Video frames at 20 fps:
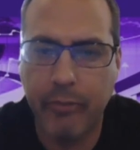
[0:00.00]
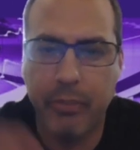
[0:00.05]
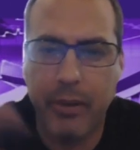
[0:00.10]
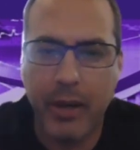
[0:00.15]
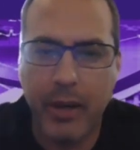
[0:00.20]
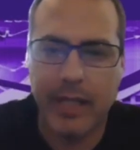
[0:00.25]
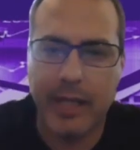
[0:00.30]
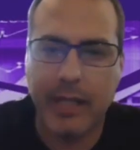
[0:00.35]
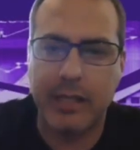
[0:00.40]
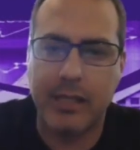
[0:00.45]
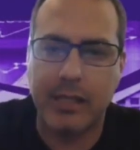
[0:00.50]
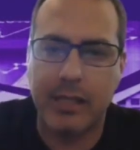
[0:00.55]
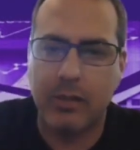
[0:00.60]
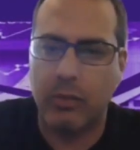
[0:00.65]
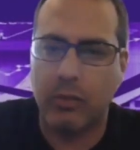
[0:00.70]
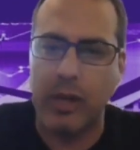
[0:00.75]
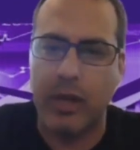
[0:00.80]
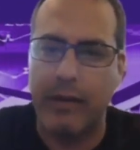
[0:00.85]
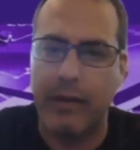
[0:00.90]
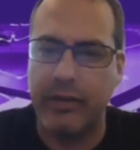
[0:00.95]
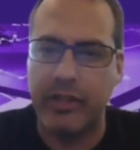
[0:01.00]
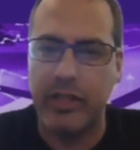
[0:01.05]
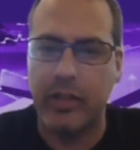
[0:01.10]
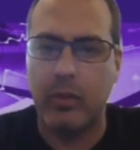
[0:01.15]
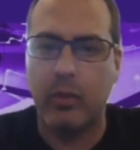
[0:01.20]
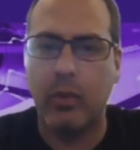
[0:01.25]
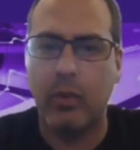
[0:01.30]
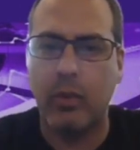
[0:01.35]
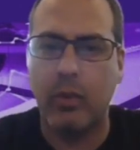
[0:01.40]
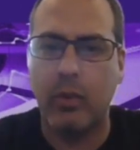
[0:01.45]
pockets wherever you
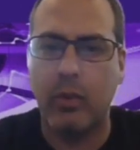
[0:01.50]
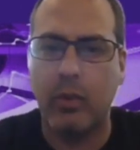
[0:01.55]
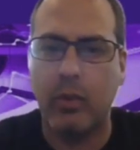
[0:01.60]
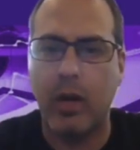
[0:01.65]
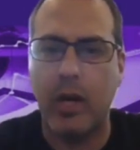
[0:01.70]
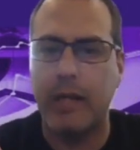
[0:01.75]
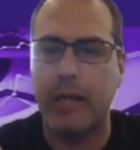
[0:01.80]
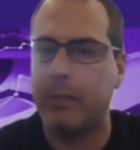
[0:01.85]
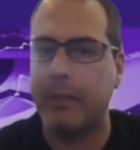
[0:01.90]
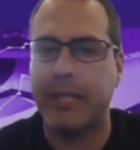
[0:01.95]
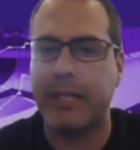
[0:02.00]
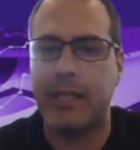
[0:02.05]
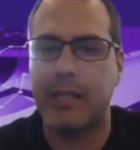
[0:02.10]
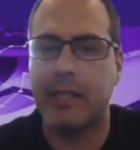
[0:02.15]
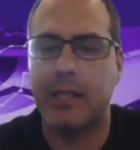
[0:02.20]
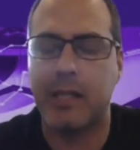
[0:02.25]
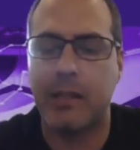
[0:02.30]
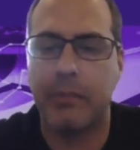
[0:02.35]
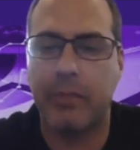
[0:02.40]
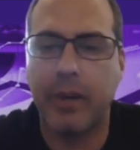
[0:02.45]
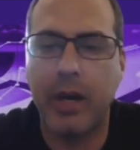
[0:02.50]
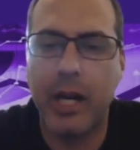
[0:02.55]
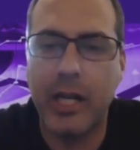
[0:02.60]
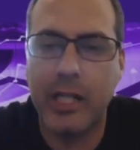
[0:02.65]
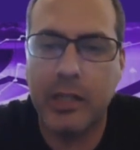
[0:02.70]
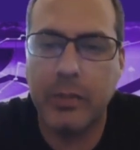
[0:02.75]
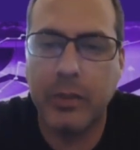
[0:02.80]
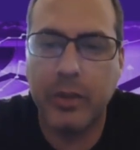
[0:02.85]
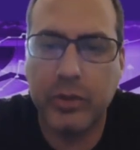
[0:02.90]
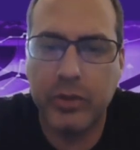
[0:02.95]
want because no. it's
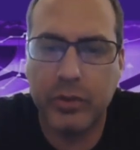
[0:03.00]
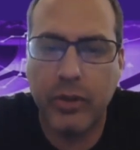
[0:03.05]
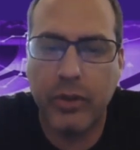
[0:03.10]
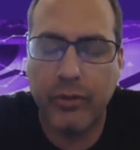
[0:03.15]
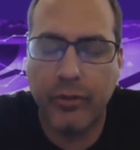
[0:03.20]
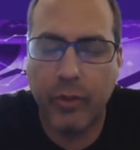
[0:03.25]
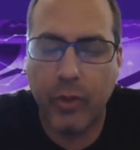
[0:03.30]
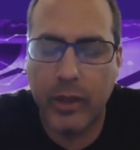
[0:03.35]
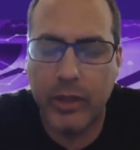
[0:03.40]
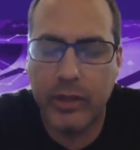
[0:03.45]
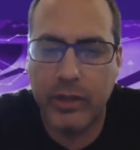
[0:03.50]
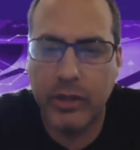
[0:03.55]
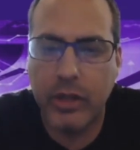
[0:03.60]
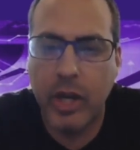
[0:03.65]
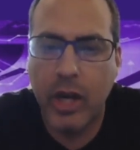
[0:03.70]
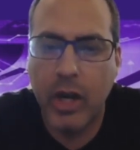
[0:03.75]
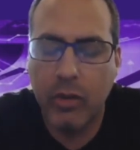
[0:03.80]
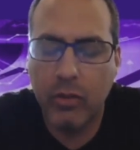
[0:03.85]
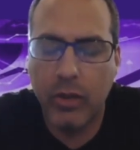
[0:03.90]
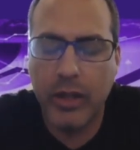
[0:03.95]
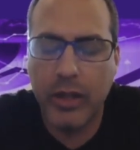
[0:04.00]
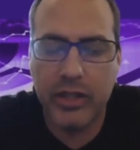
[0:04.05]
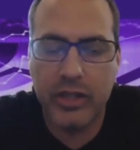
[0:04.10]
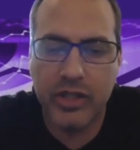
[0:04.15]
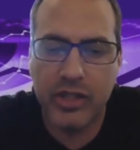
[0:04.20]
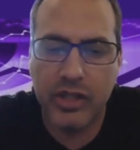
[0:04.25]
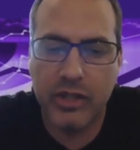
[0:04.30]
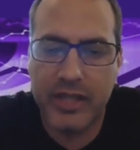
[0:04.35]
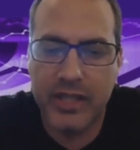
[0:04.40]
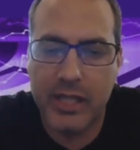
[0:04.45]
impossible to afford to run the
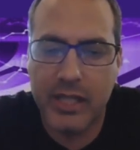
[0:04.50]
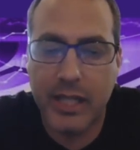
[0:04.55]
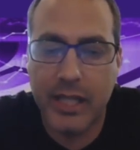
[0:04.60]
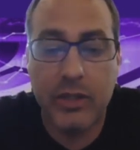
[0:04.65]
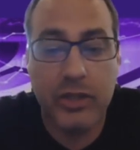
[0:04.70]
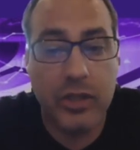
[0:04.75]
services there. So